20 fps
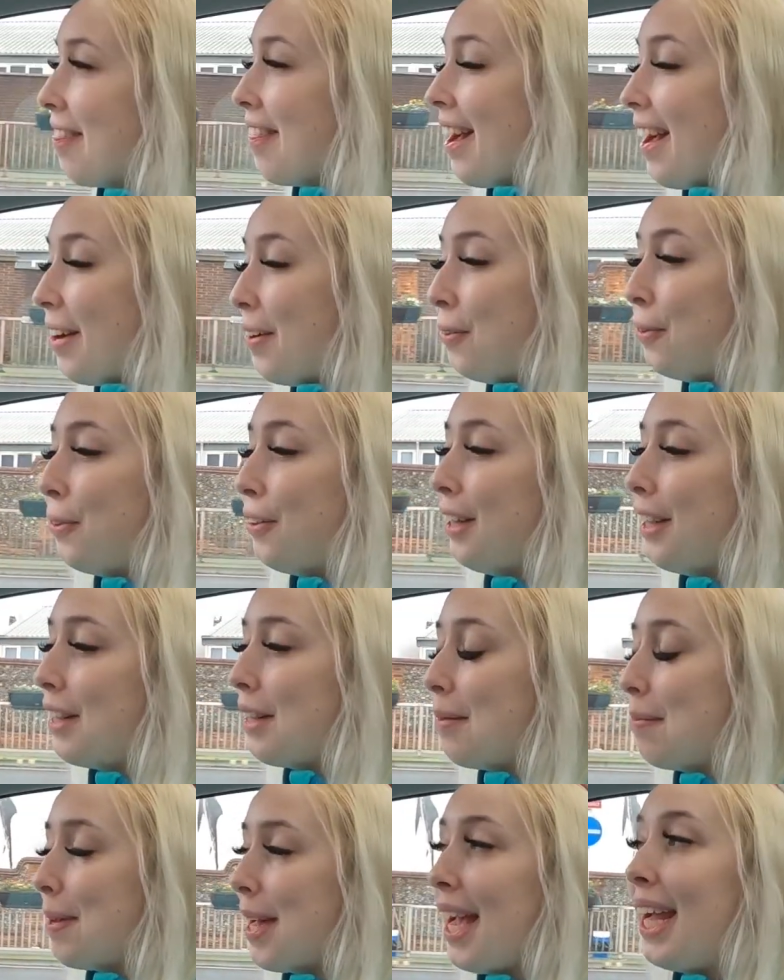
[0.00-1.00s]
That
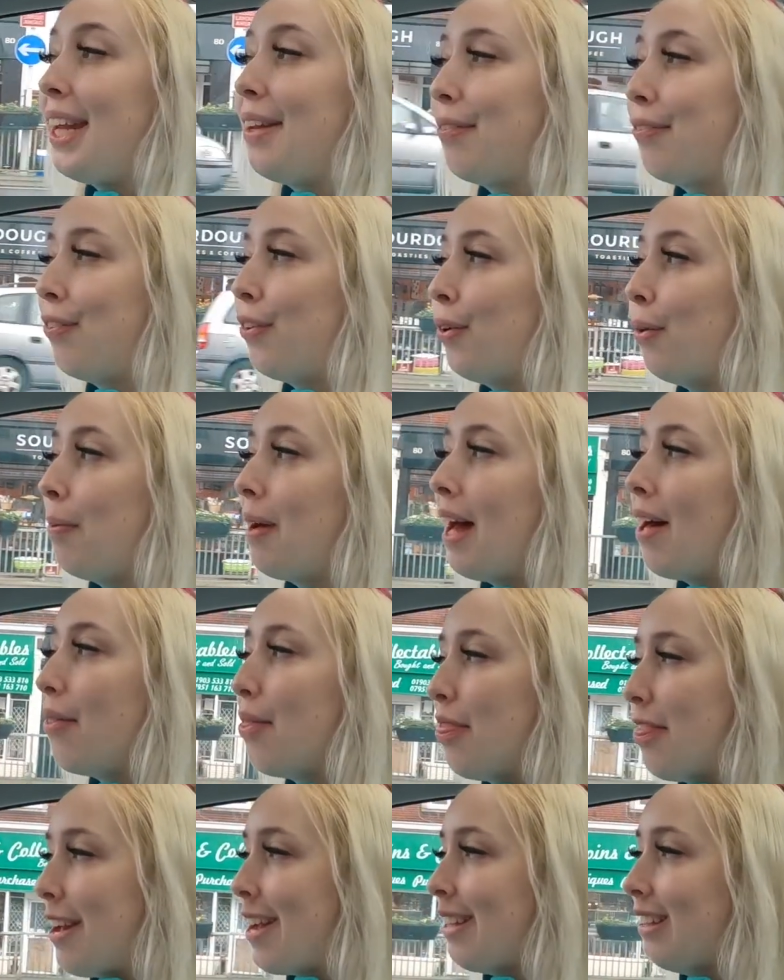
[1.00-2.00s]
order paid
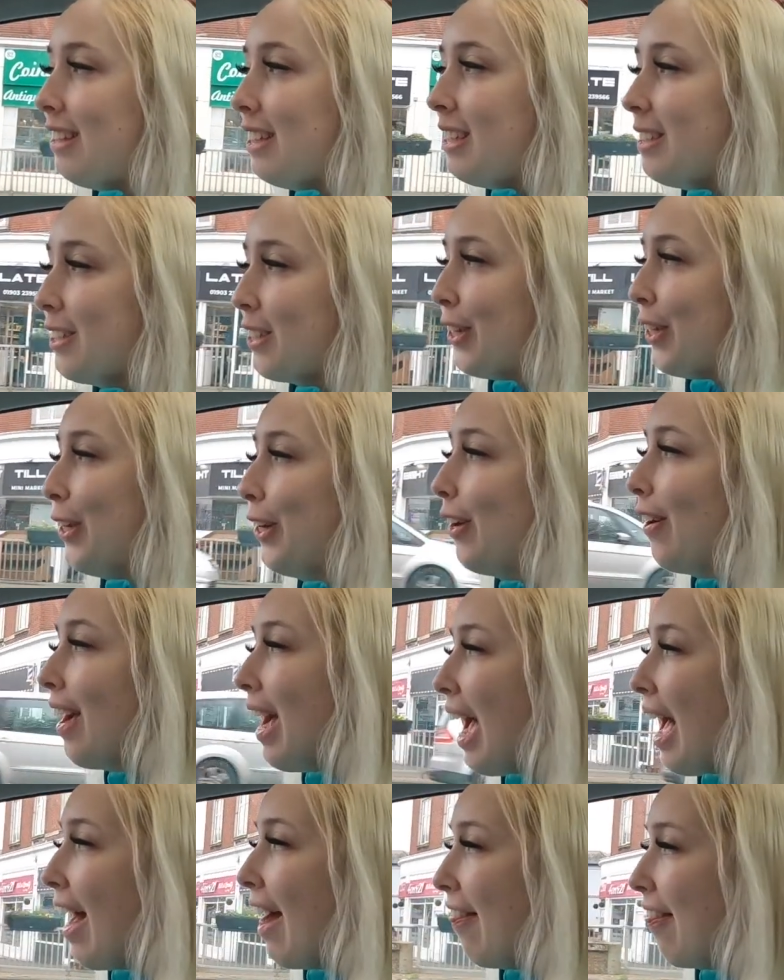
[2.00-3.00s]

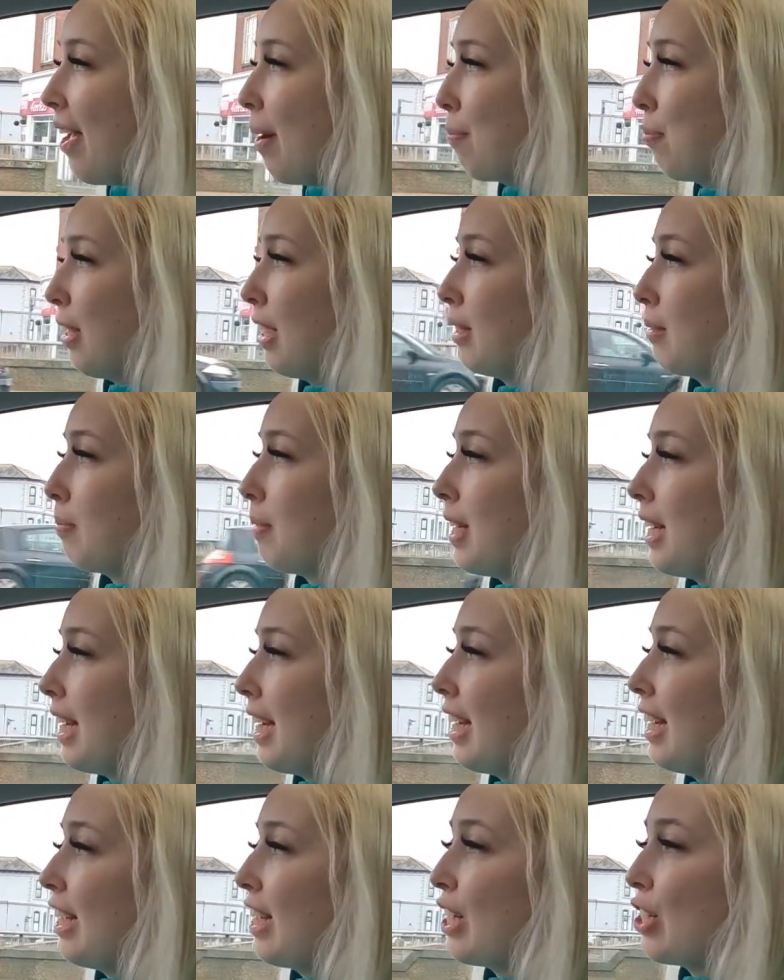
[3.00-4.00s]
£4.32 and that brings
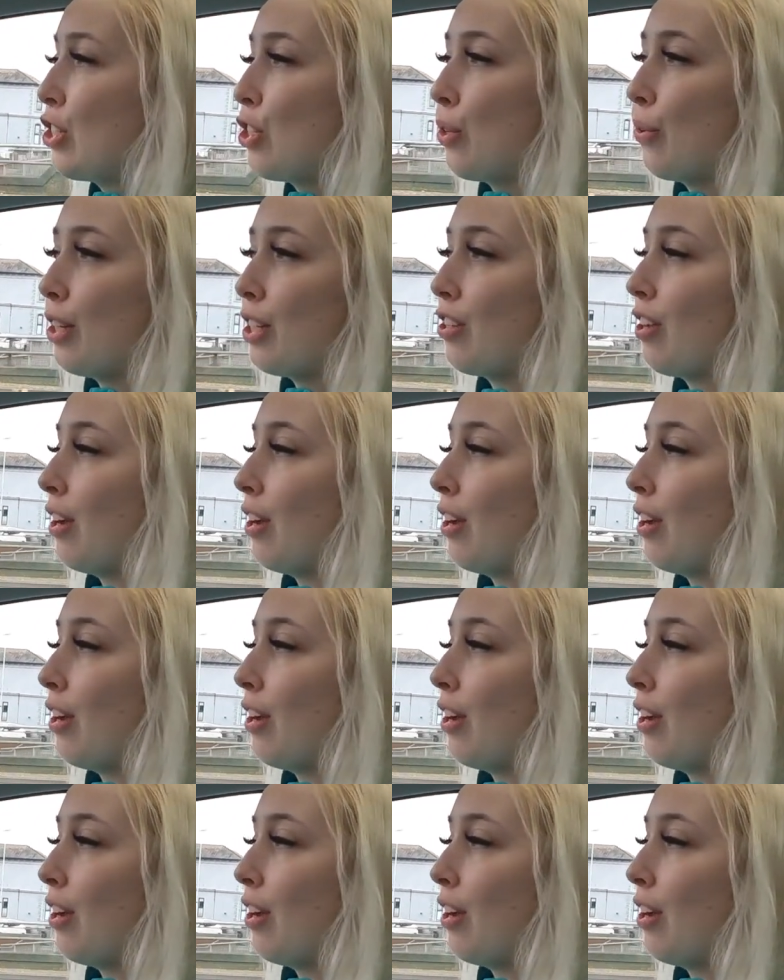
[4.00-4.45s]
me to a